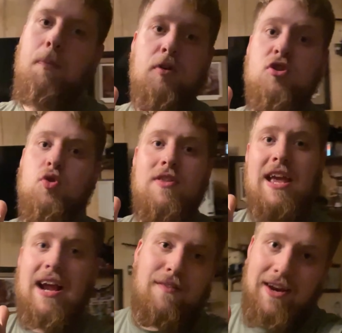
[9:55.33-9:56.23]
you enjoyed the
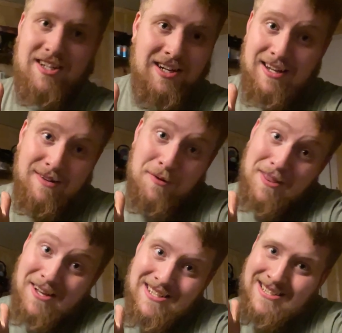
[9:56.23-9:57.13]
aggravation with
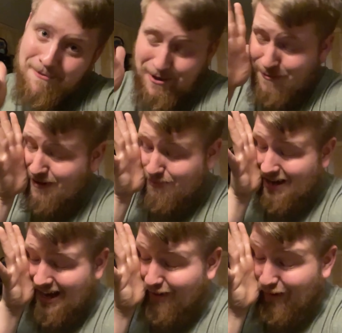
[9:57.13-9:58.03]
us. I mean, we've been
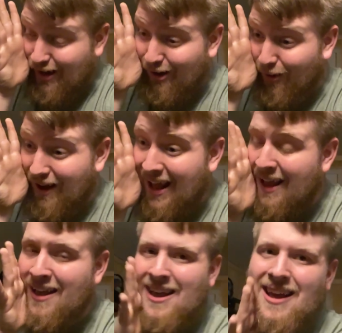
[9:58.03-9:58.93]
aggravated all day.
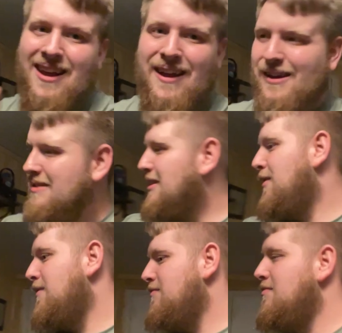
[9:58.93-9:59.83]

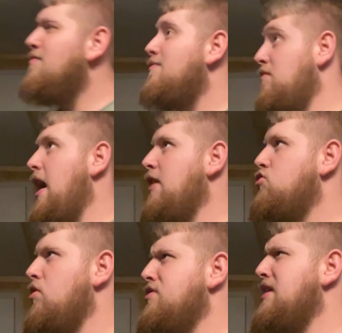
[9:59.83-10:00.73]
So,
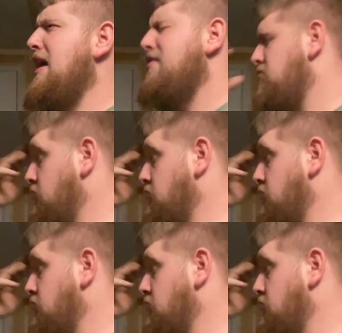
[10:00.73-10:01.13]
outro, Seth.